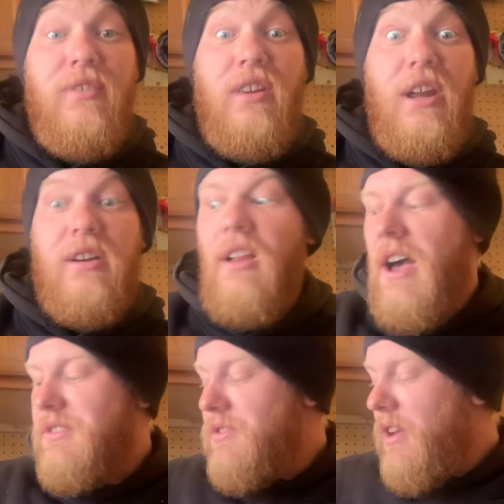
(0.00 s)
like
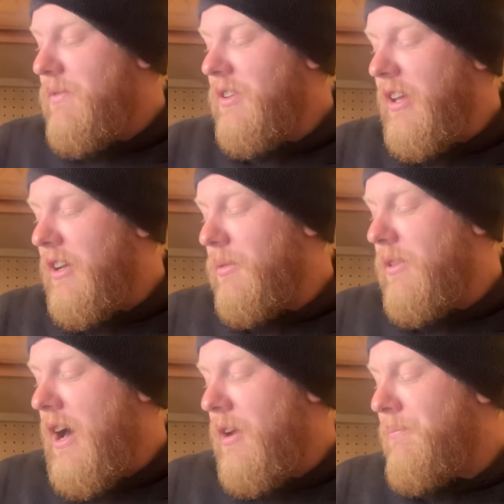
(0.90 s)
glasses. I feel naked
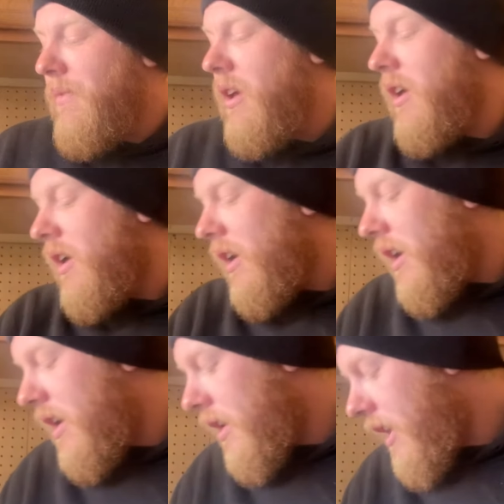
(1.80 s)
without them.
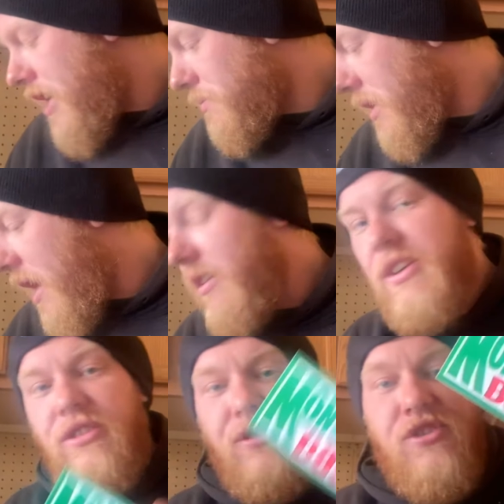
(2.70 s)
Last but not
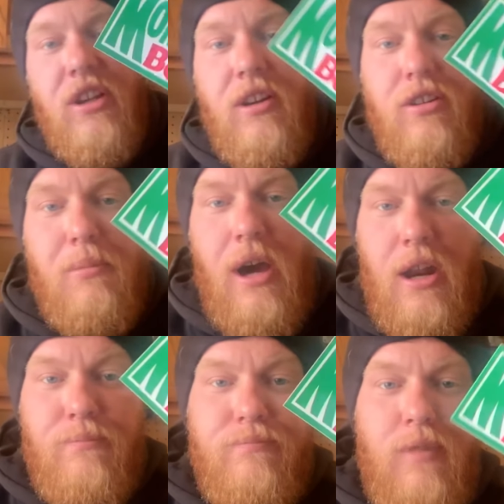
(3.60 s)
least, little sticker in the
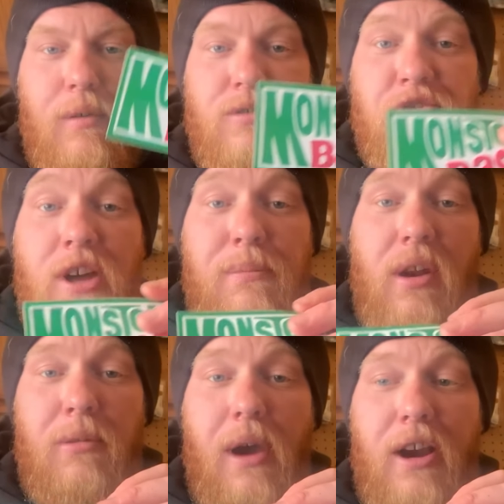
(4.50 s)
bottom. Probably gonna slap that
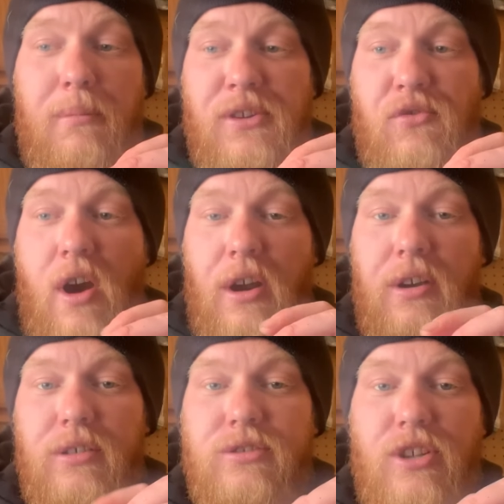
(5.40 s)
on the back of my truck,
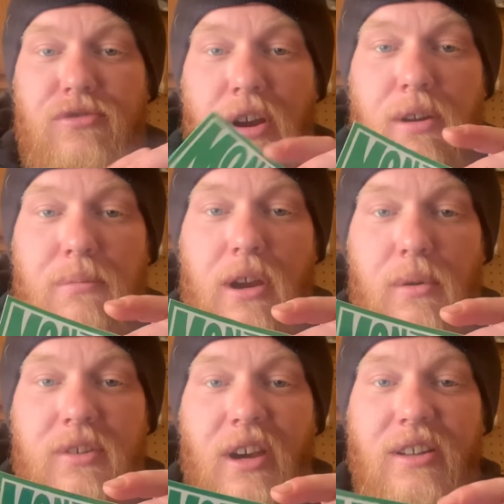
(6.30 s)
just right up there
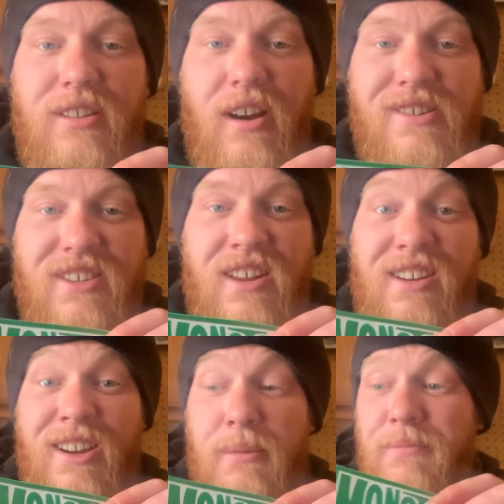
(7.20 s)
with Titan Tungsten and
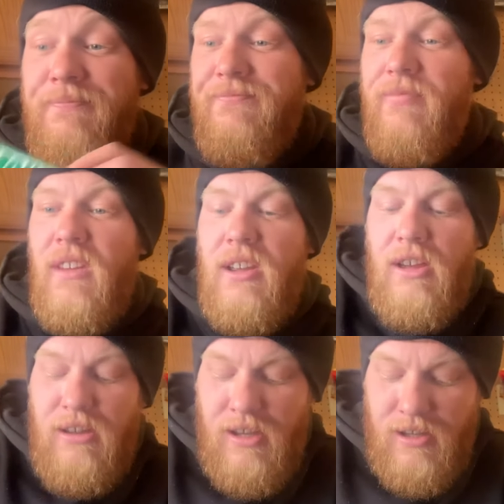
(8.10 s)
Enigma.
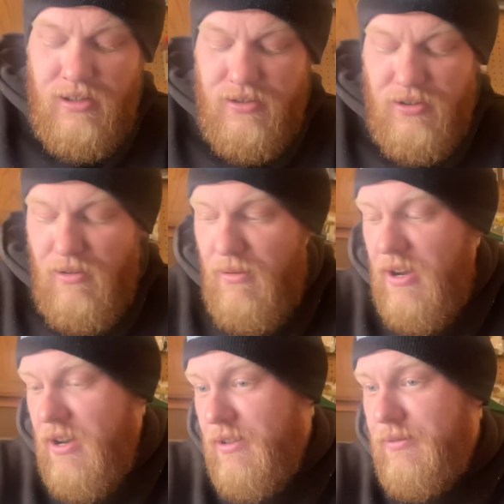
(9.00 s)

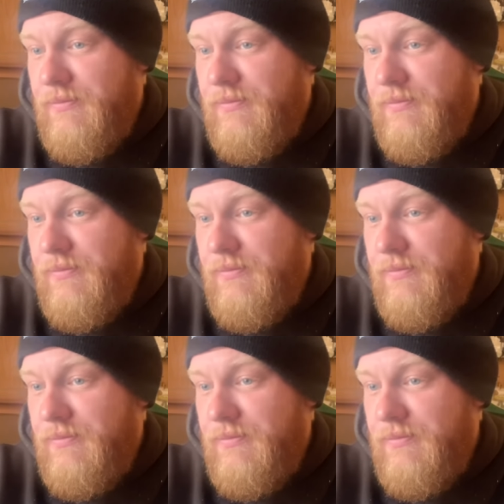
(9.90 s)
So